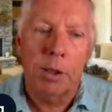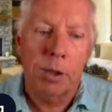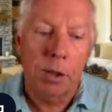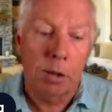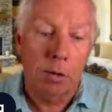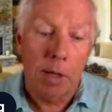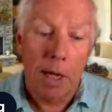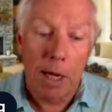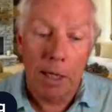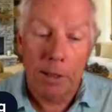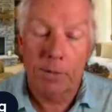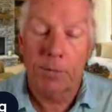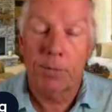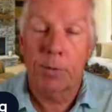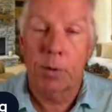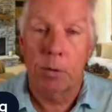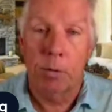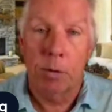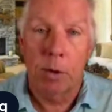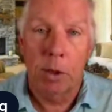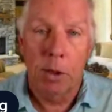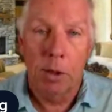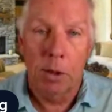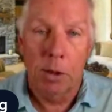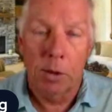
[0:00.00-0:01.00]
The last few
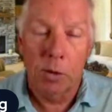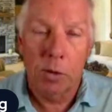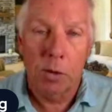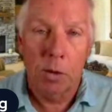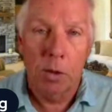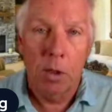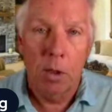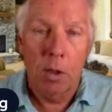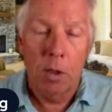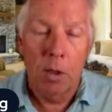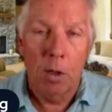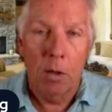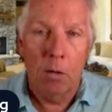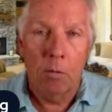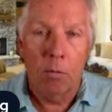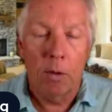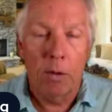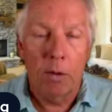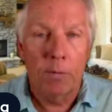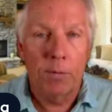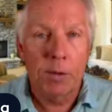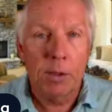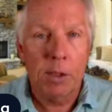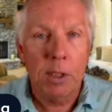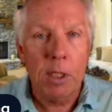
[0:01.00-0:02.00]
years,
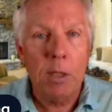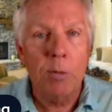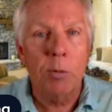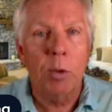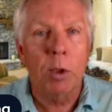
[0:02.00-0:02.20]
we've seen